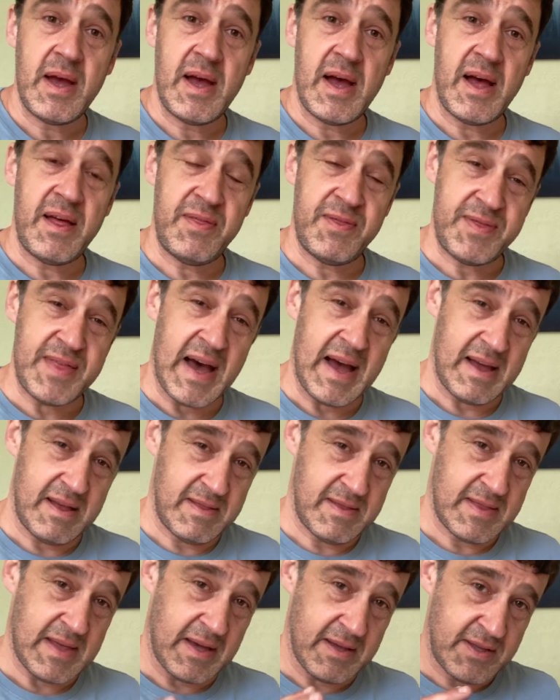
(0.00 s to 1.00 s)
And
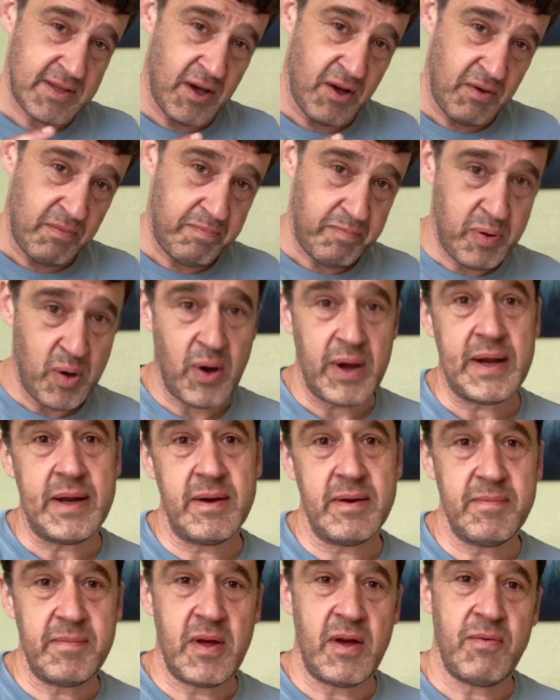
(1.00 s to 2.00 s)
that's the whole point
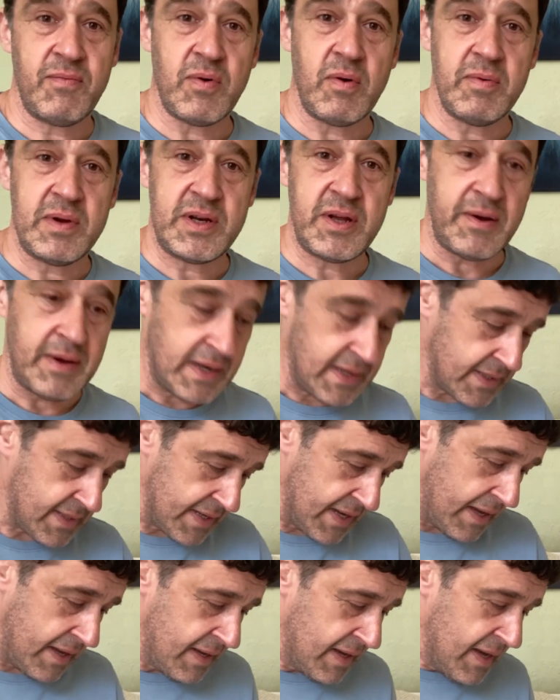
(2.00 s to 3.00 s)
of what we're doing, isn't
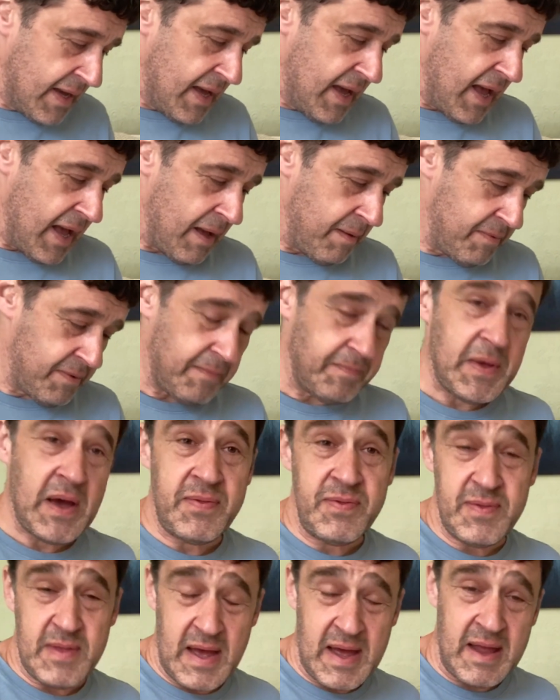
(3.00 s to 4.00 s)
it?
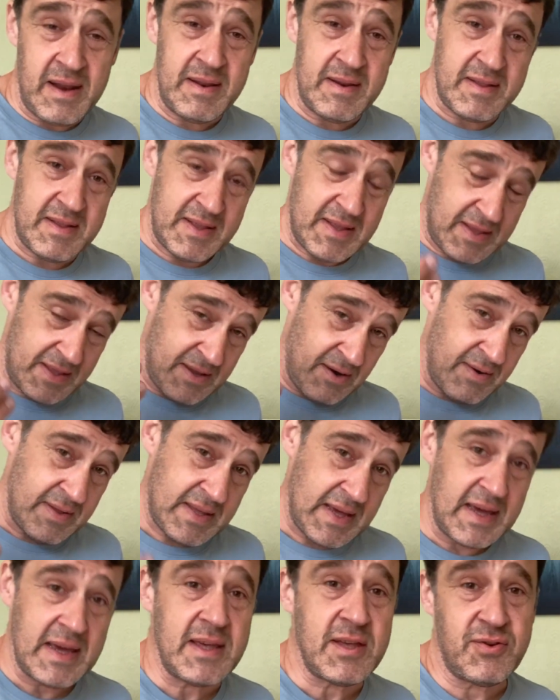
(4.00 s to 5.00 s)
And there is
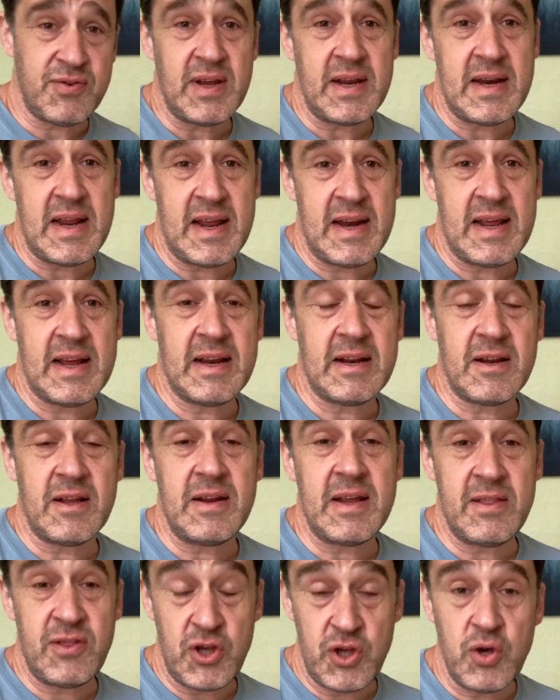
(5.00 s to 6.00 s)
a history in England,
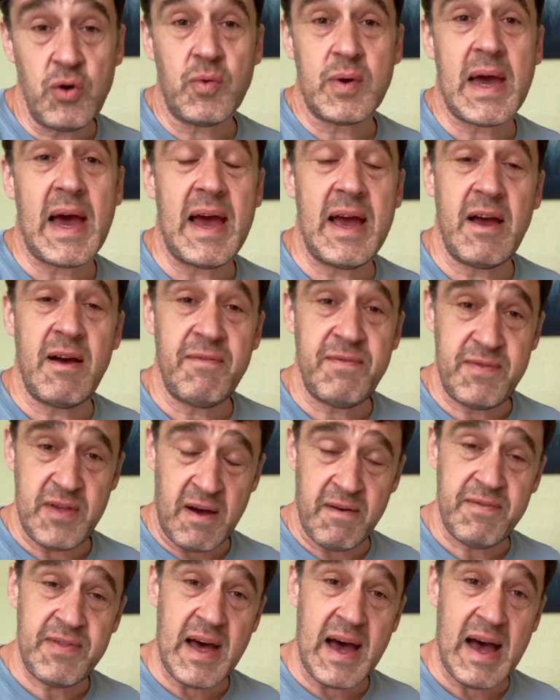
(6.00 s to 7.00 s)
in the UK,
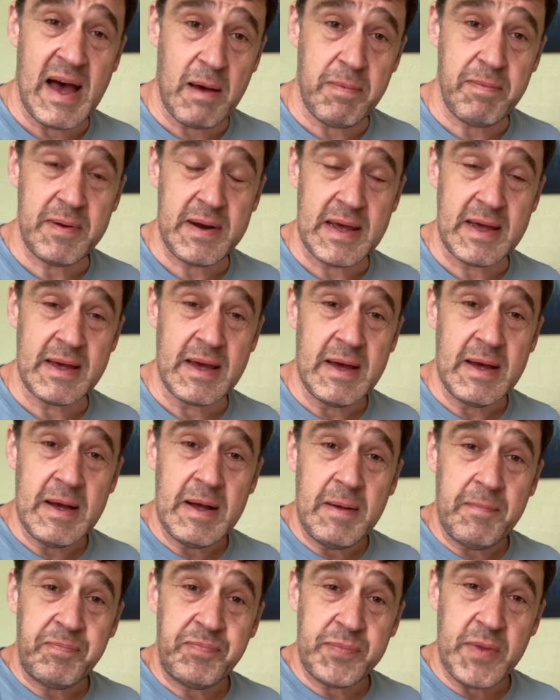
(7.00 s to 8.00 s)
of that happening
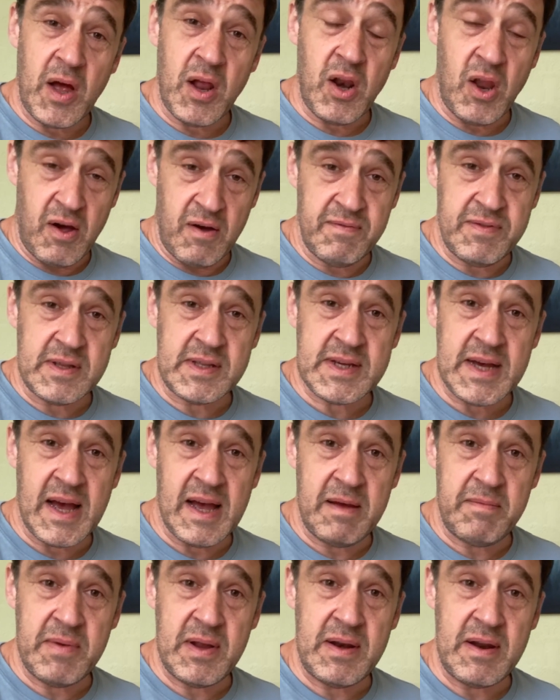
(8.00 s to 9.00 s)
a lot of the
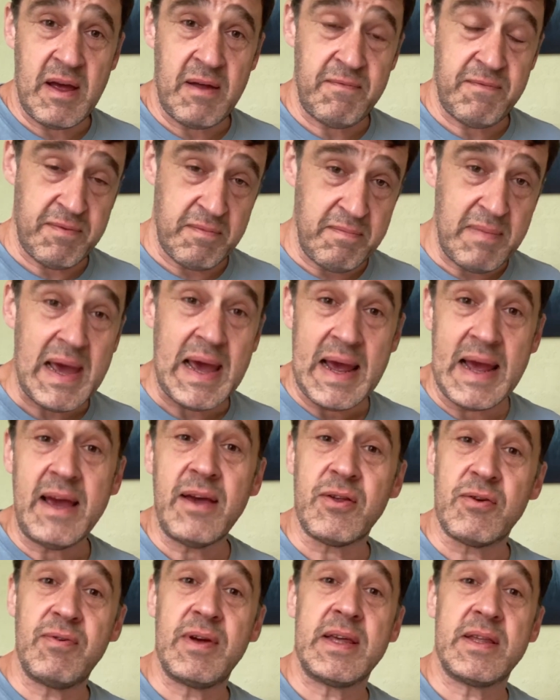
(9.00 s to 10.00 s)
time. And for me,
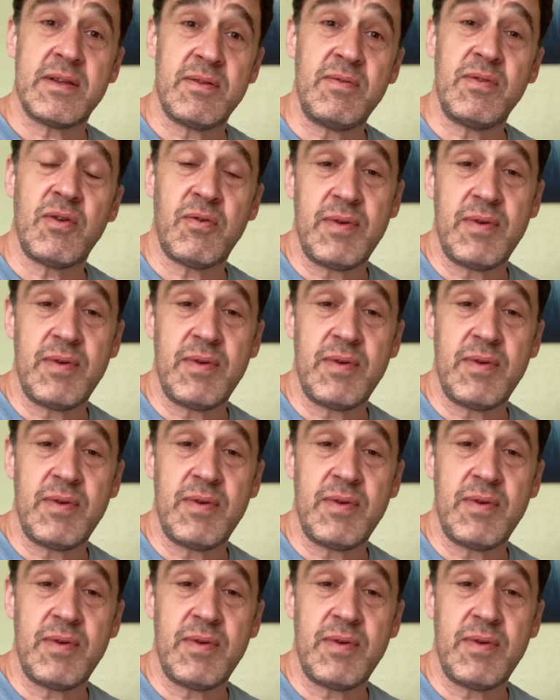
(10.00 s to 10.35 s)
the reason